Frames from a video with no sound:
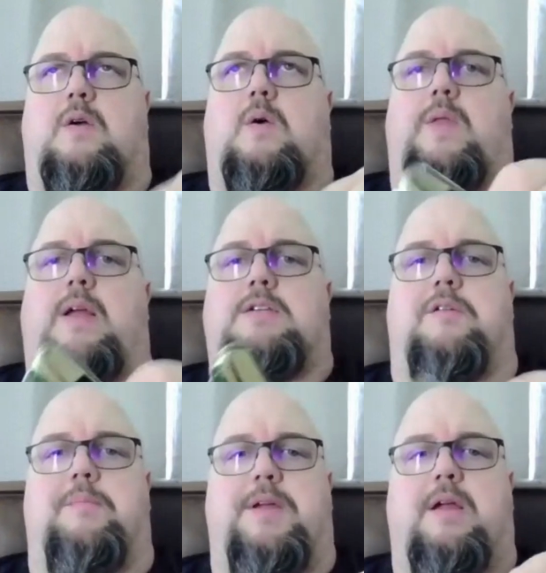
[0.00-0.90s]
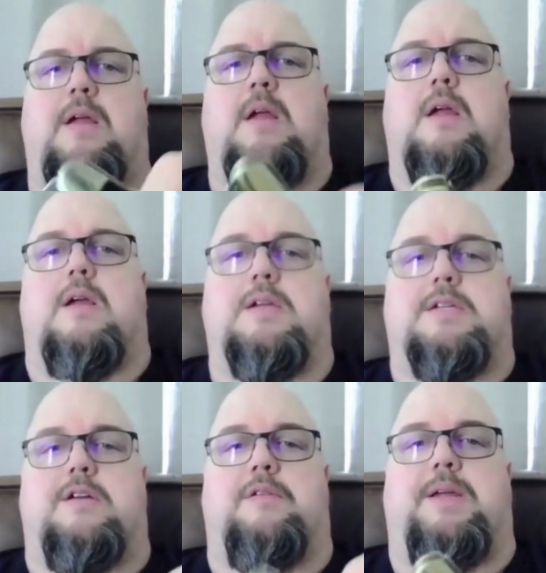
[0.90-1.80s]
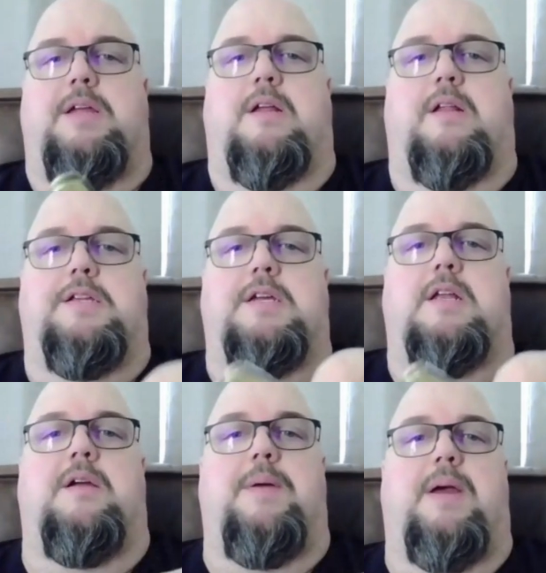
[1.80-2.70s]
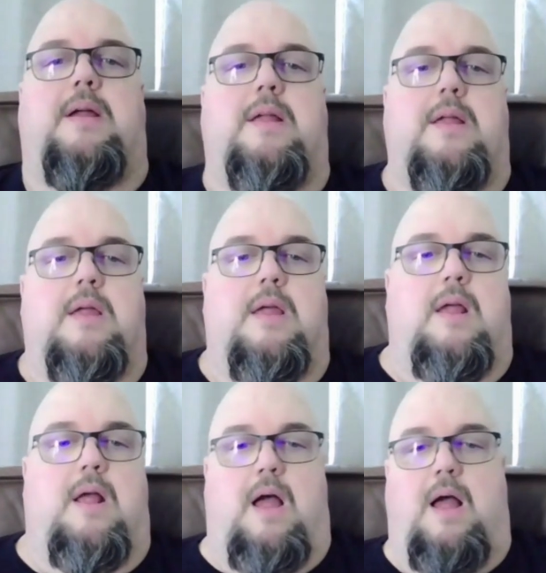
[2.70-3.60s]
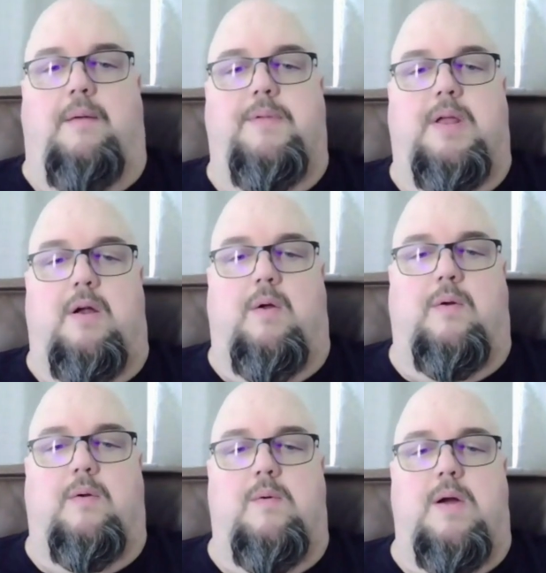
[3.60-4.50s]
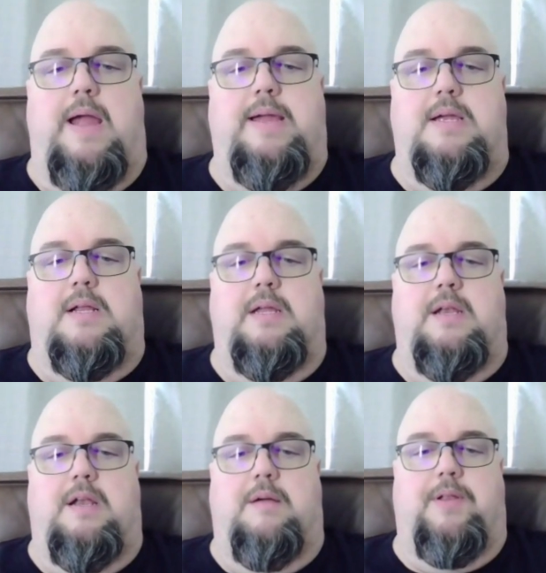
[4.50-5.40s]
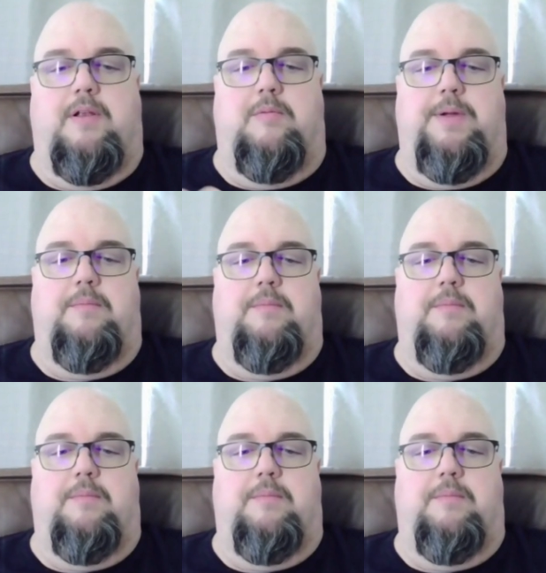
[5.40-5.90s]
Oh, that's going to be this is going to be guillotine, I bet. You know, where I could clean it up a little bit.